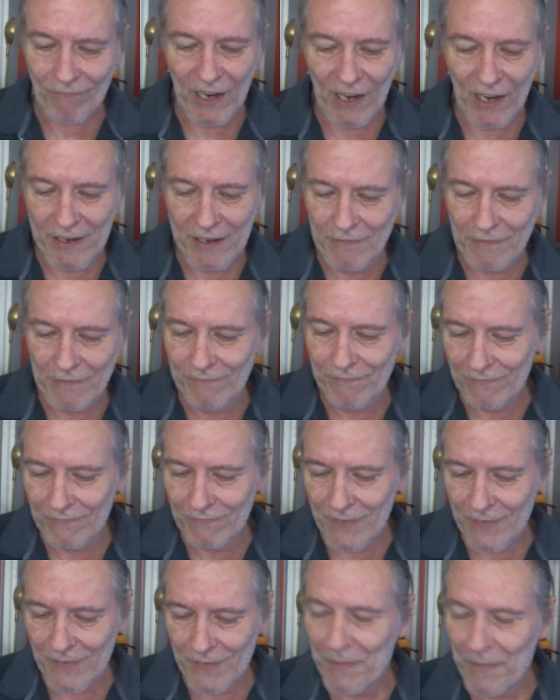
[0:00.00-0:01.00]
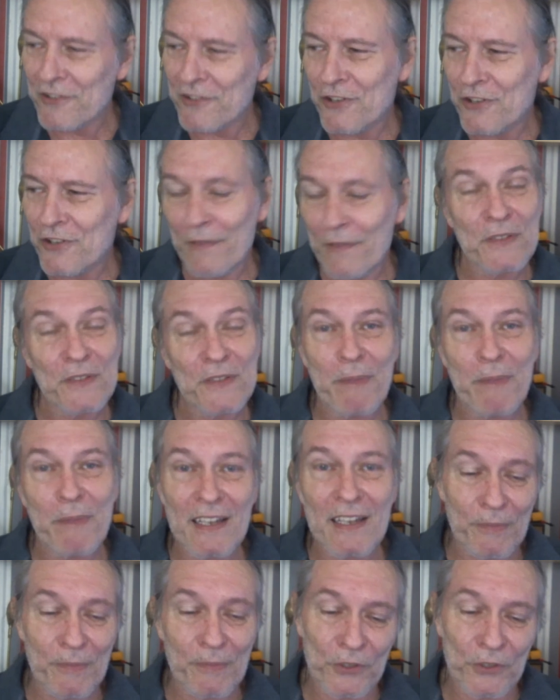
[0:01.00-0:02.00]
Well, I'm not sure if it's
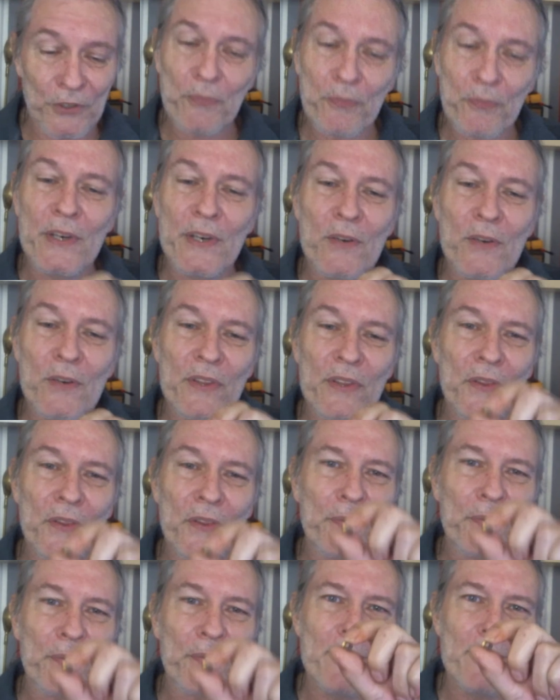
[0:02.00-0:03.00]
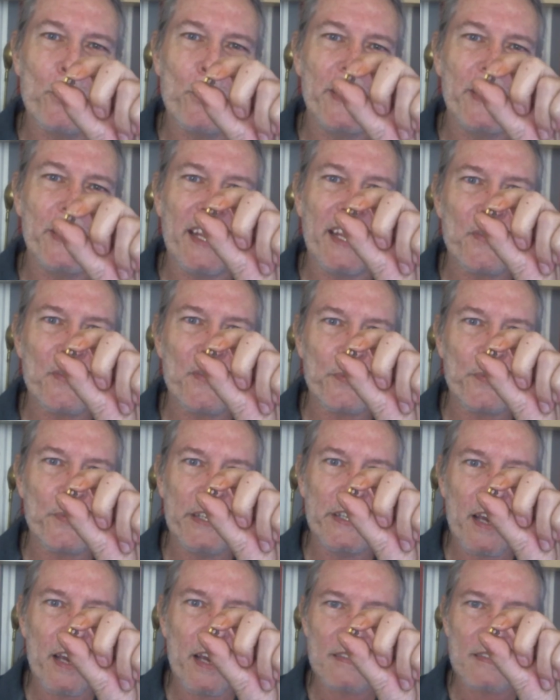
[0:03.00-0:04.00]
possible to print with a 3.83
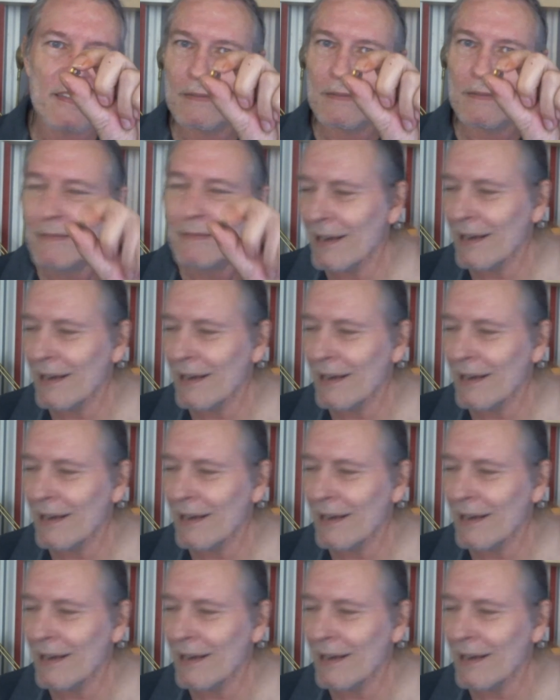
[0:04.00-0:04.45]
nozzle.